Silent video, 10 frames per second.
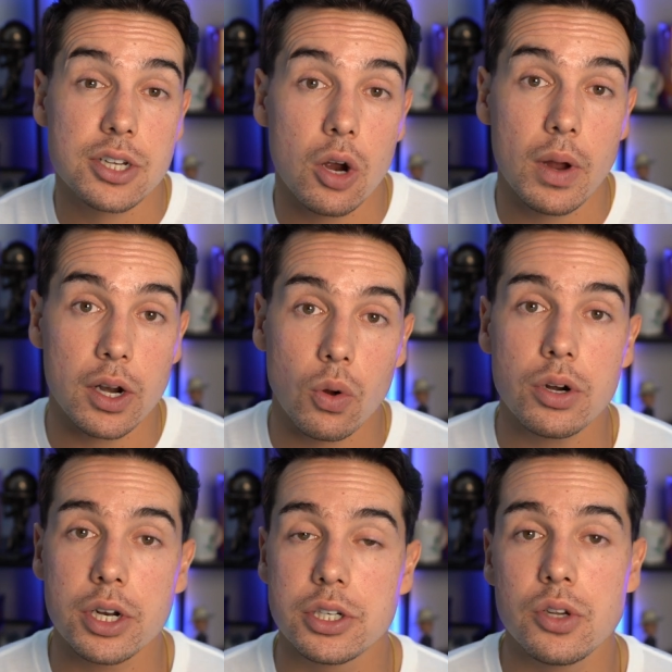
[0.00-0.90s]
so in
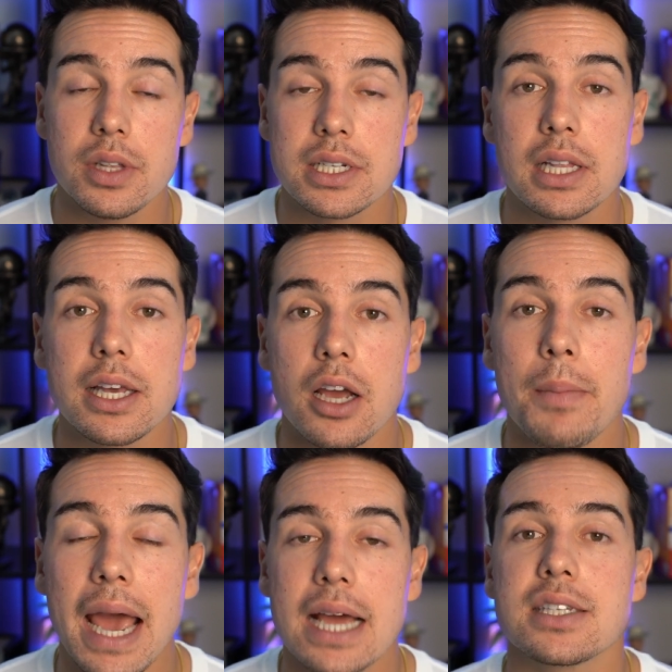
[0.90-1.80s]
order to do this, ClickUp
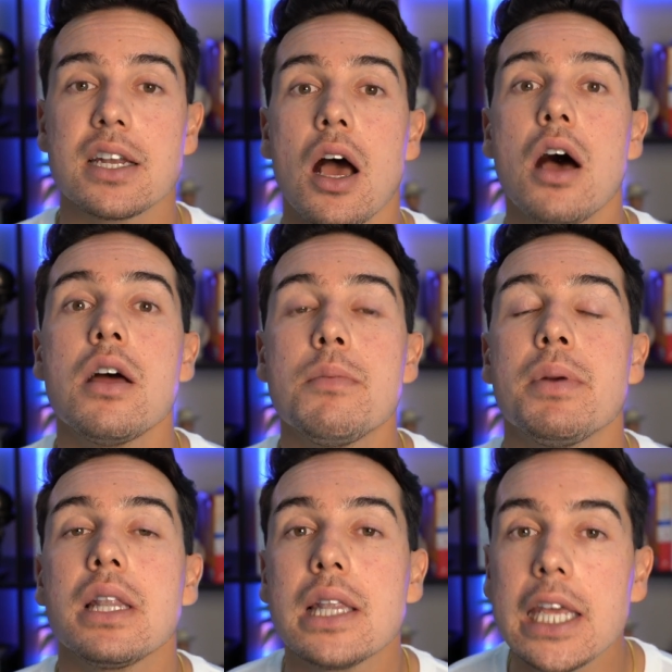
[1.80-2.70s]
has an
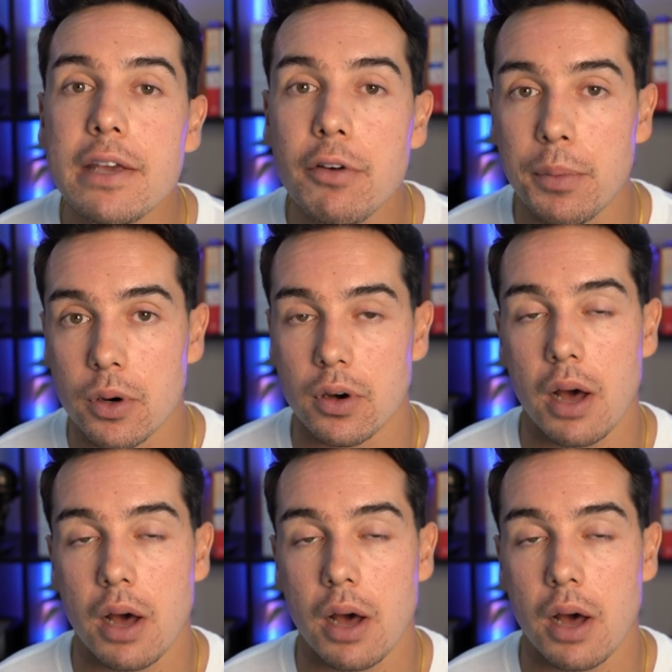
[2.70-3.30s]
unbelievable